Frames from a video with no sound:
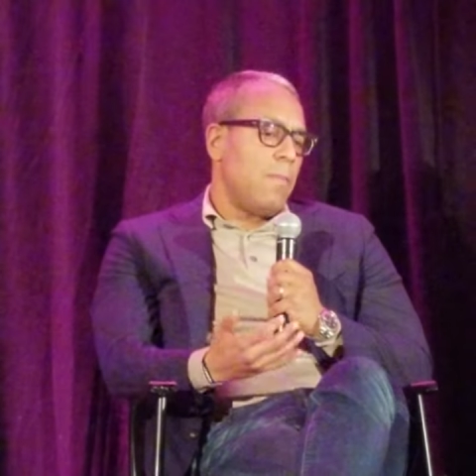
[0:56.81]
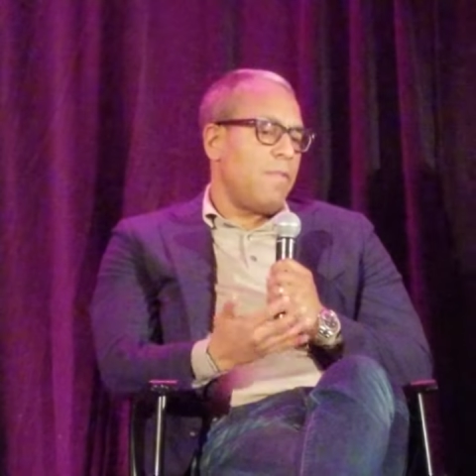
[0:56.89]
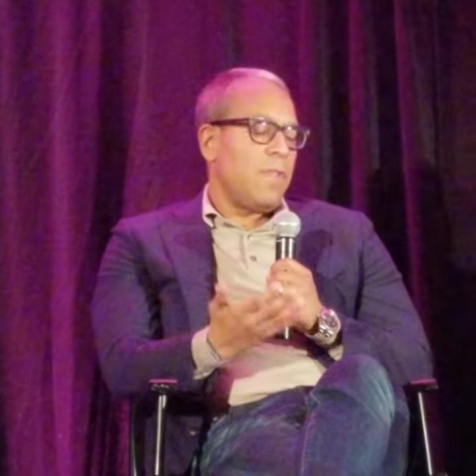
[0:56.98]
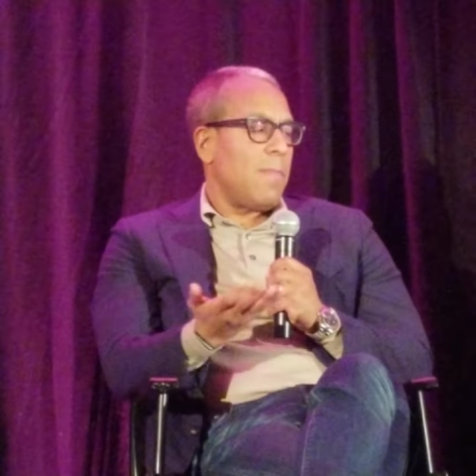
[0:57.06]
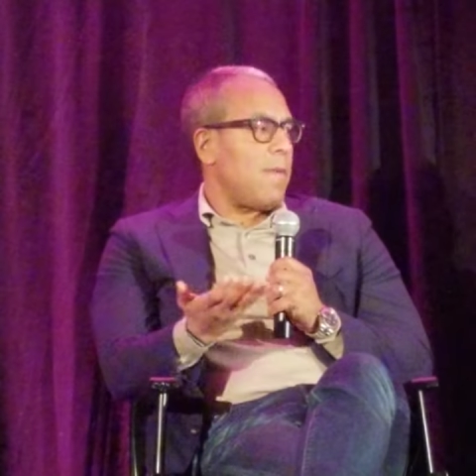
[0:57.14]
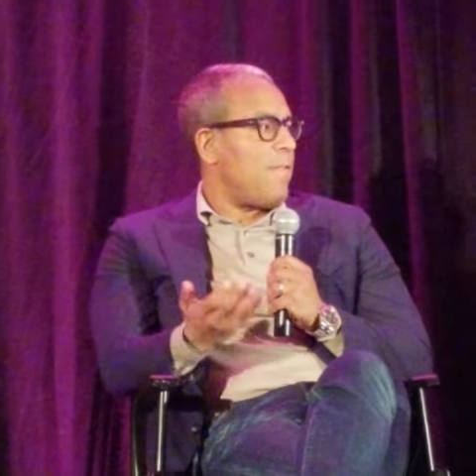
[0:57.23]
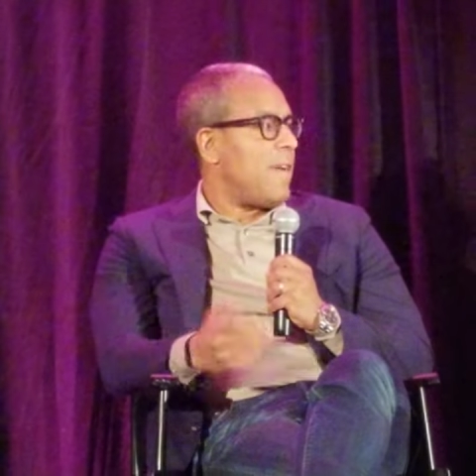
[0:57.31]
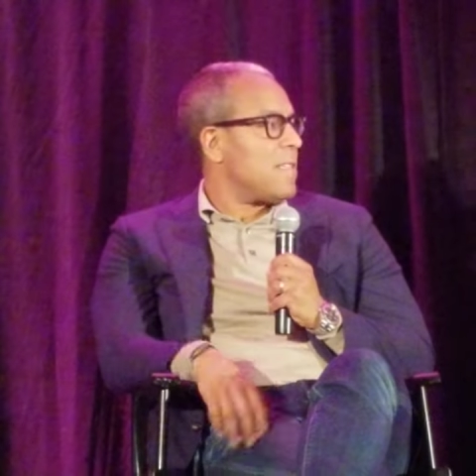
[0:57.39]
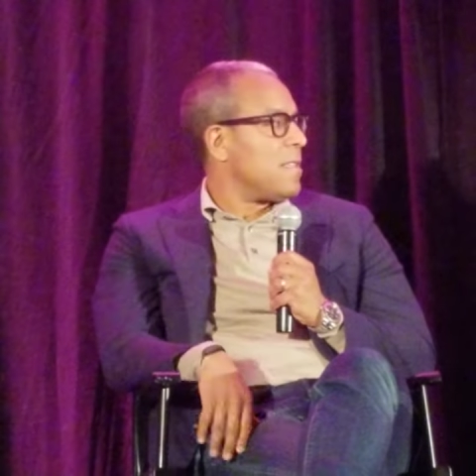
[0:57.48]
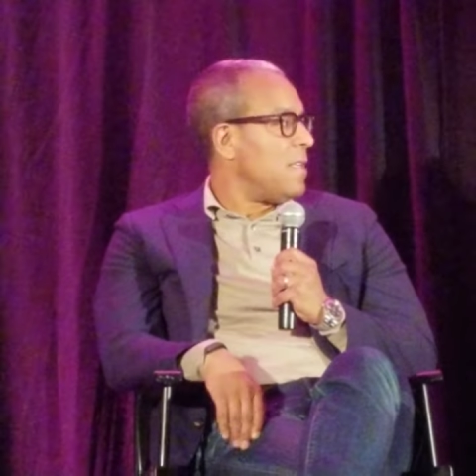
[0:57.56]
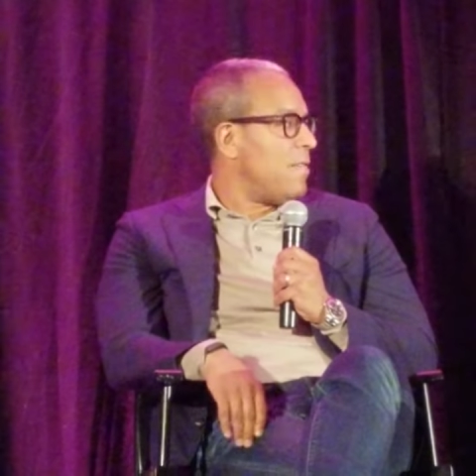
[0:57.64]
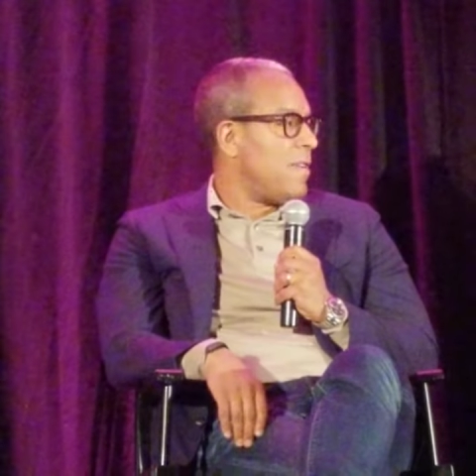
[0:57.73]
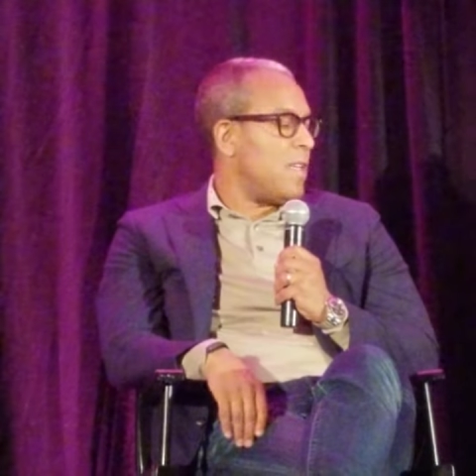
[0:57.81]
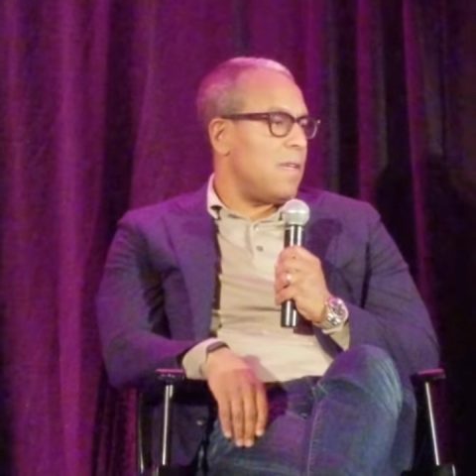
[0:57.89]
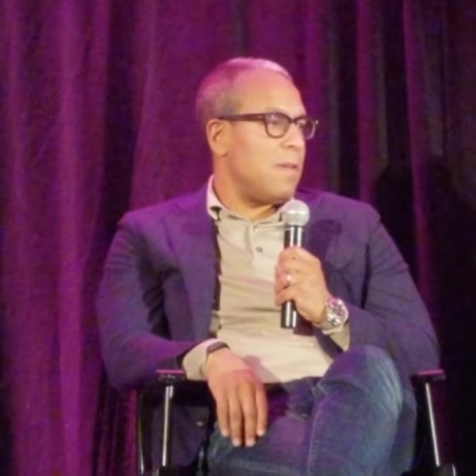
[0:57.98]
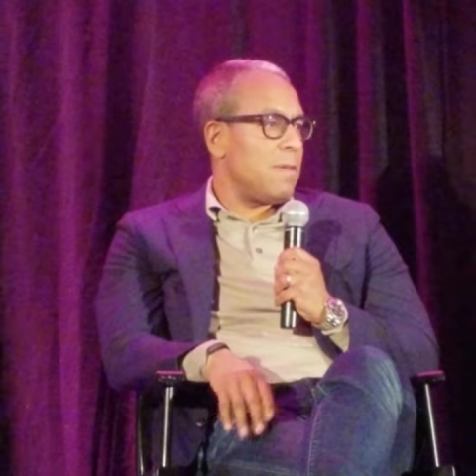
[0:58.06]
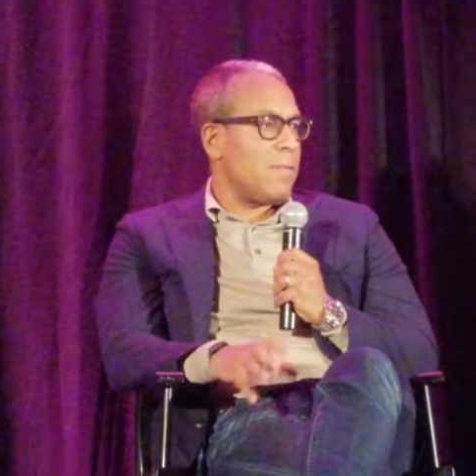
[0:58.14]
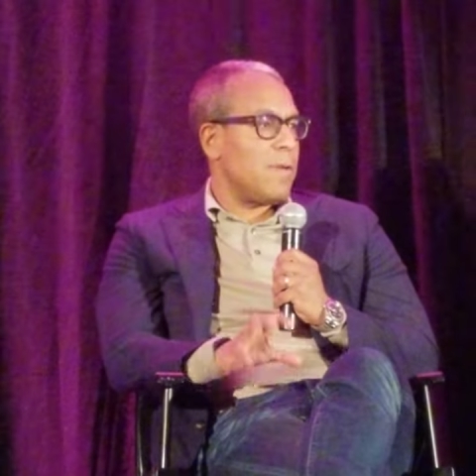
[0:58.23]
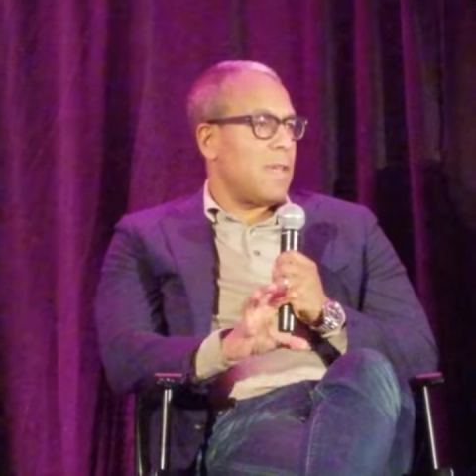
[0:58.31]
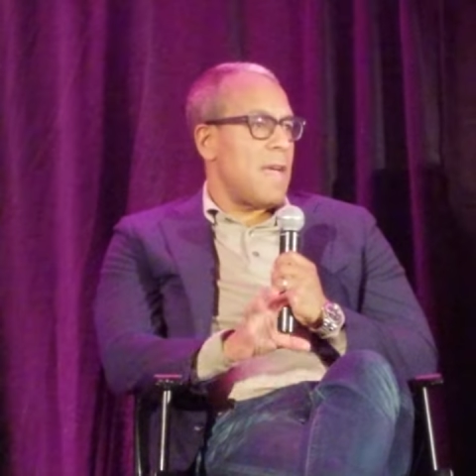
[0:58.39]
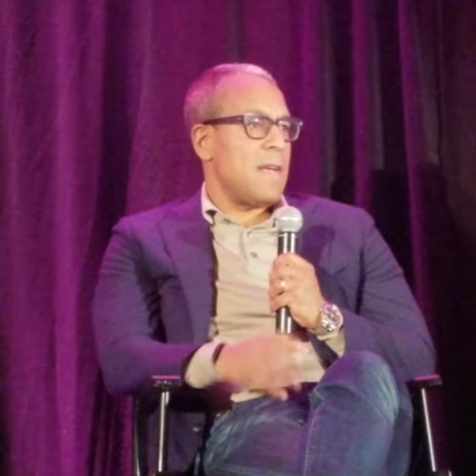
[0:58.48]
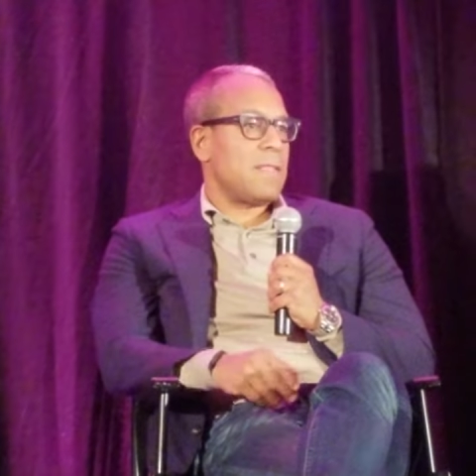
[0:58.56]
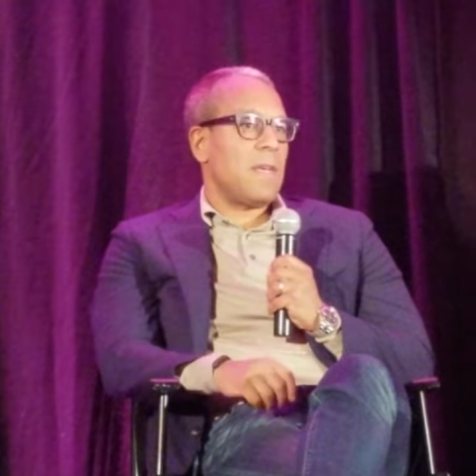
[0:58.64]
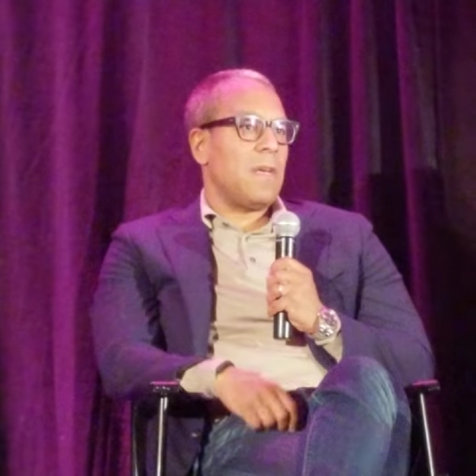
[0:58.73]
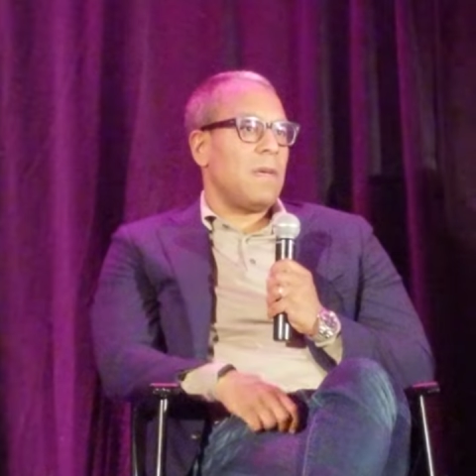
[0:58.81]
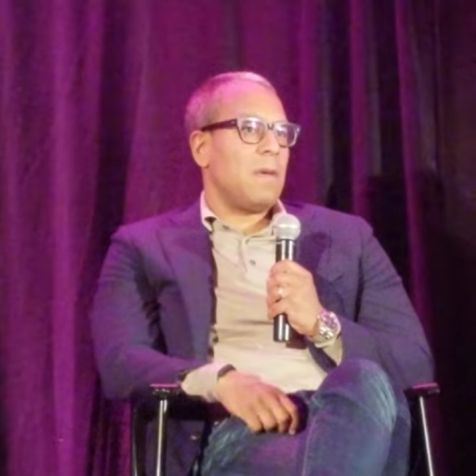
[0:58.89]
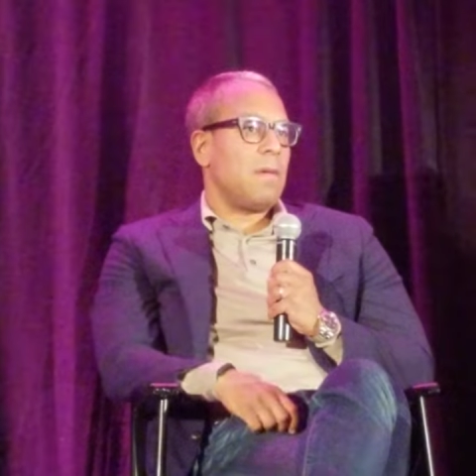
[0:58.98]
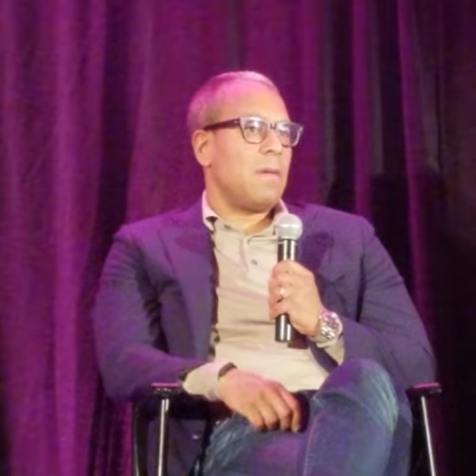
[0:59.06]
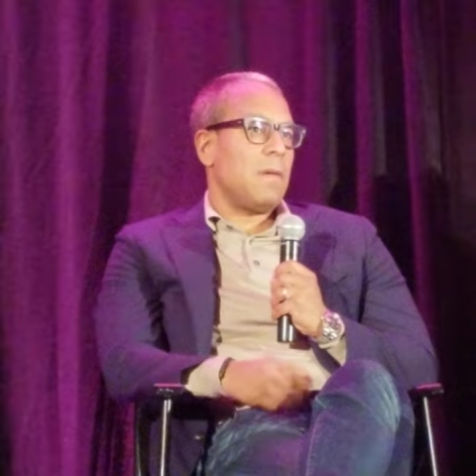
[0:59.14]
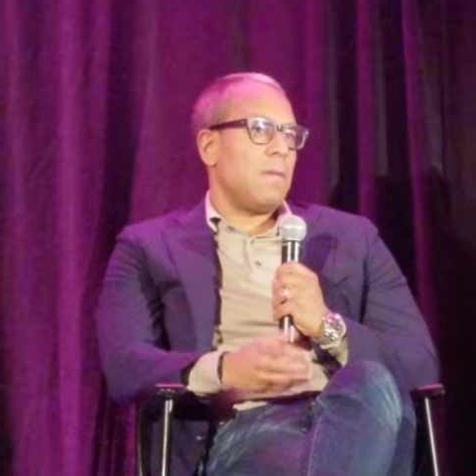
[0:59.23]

If you think about Fast TV, you're really asking,